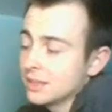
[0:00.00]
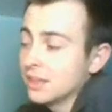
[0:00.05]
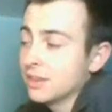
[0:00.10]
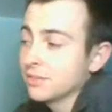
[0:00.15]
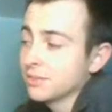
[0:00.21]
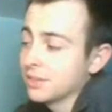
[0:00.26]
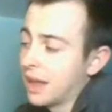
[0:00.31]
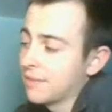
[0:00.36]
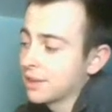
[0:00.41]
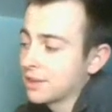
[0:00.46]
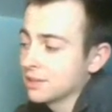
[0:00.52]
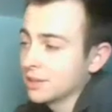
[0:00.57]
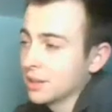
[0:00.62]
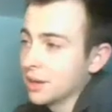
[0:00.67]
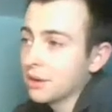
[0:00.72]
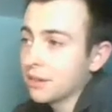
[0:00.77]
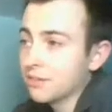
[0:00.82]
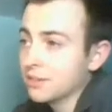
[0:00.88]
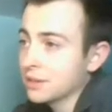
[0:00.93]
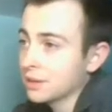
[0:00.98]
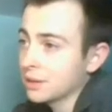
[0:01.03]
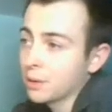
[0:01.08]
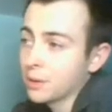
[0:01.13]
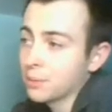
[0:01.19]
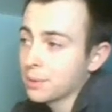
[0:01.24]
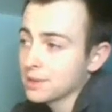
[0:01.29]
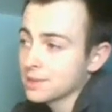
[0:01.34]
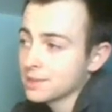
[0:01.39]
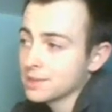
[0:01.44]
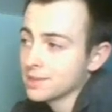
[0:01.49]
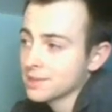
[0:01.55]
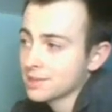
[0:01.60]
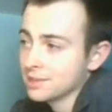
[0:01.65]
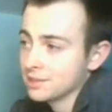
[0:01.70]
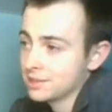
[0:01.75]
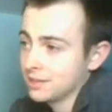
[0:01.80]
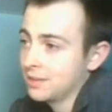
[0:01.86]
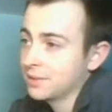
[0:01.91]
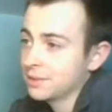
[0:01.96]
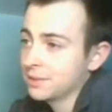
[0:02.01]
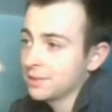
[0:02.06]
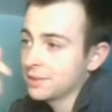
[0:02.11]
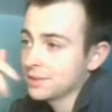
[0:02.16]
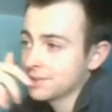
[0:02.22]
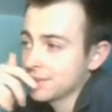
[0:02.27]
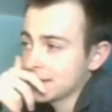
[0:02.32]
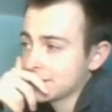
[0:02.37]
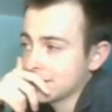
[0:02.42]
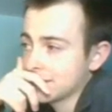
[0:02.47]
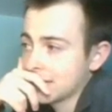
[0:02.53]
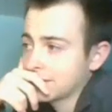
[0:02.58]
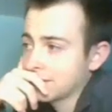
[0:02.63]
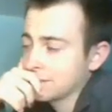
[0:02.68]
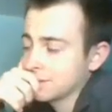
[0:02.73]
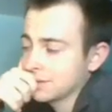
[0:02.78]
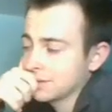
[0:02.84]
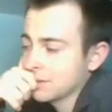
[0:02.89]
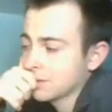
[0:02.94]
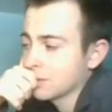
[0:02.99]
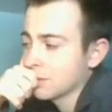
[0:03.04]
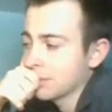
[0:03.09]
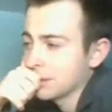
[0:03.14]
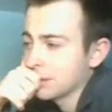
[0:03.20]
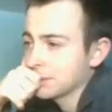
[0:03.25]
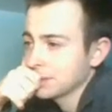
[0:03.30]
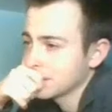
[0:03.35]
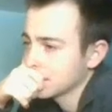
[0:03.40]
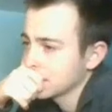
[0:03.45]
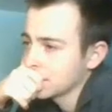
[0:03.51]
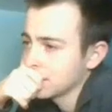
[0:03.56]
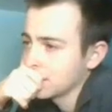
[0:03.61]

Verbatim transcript: of Lava Clone if Nikoko wins this, because Lava Clone is the next deck for Nikoko probably.